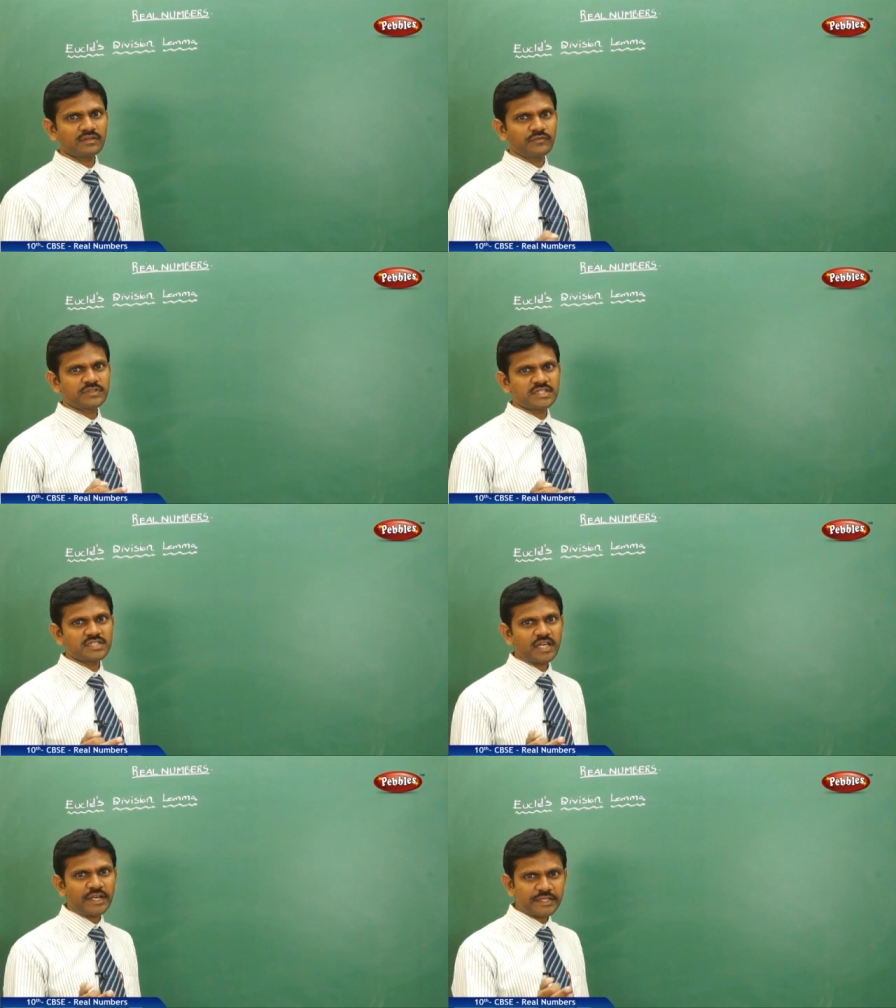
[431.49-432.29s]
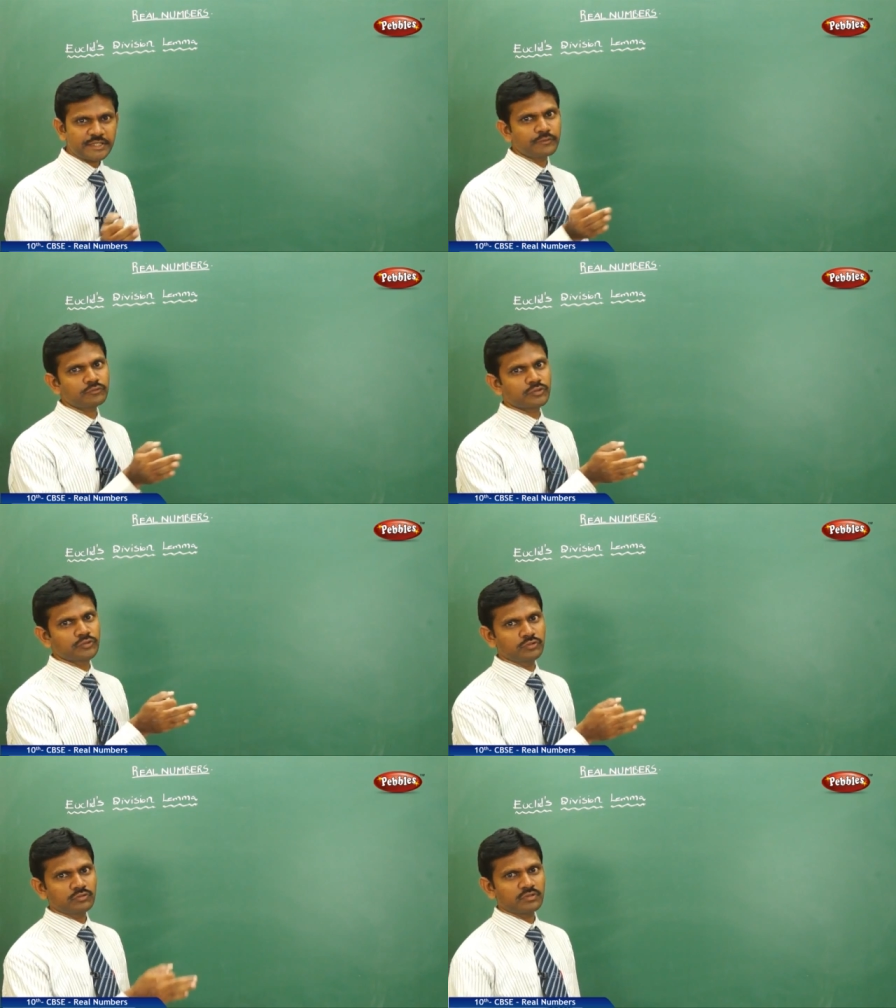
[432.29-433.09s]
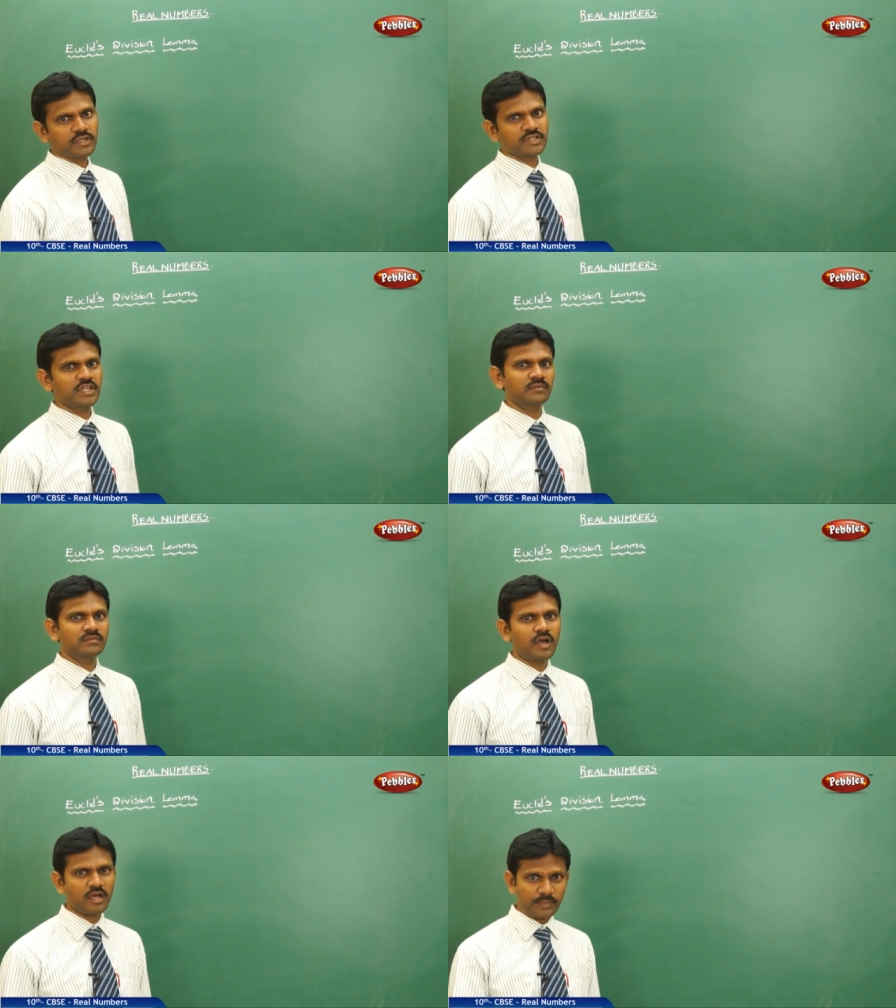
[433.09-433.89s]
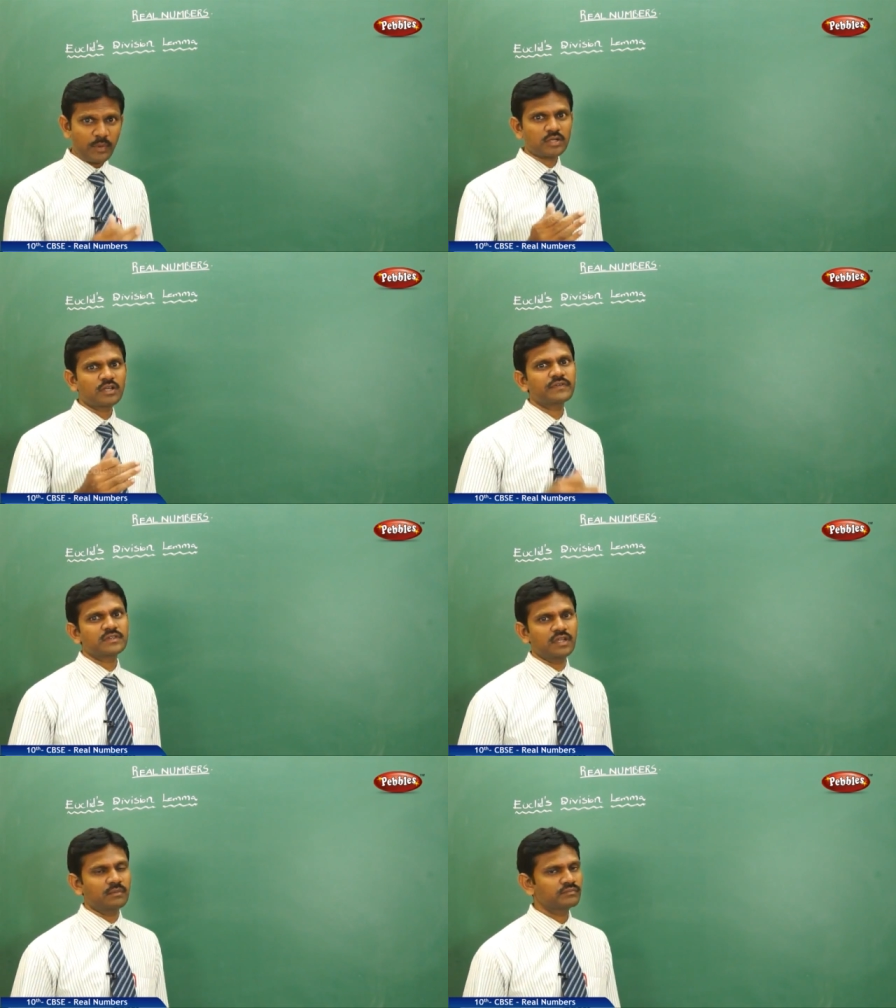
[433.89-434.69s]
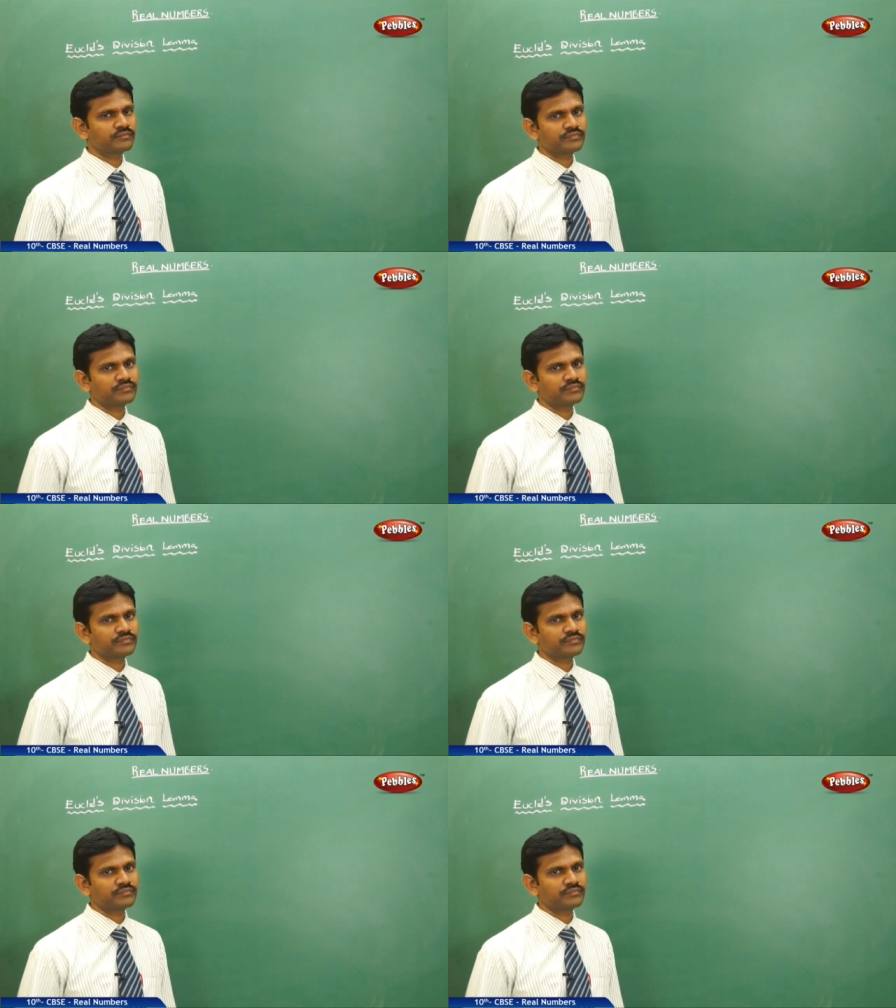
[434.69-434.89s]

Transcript: which is a connective to a theorem or a part of a theorem.